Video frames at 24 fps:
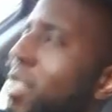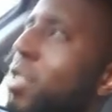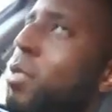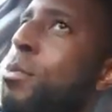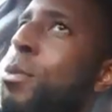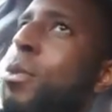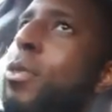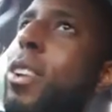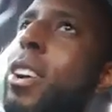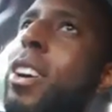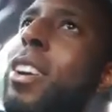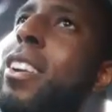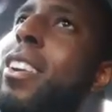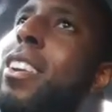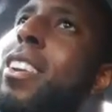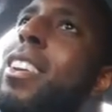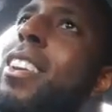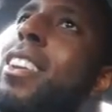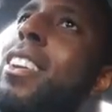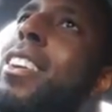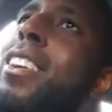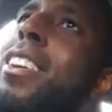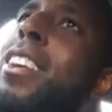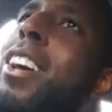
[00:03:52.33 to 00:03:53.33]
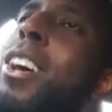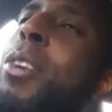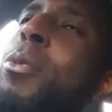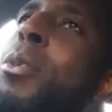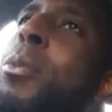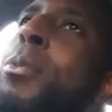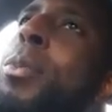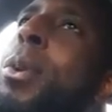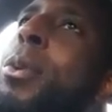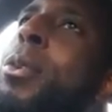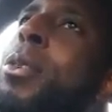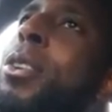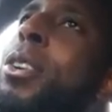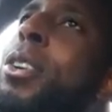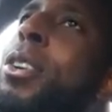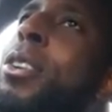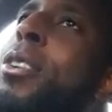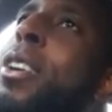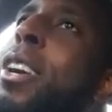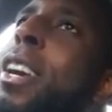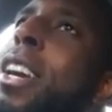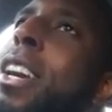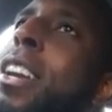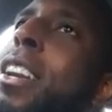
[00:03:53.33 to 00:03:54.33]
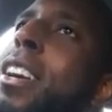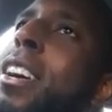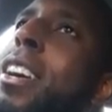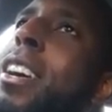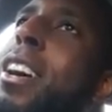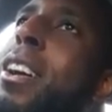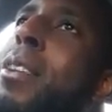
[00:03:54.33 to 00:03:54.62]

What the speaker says: let's move on. Will Poulter did great.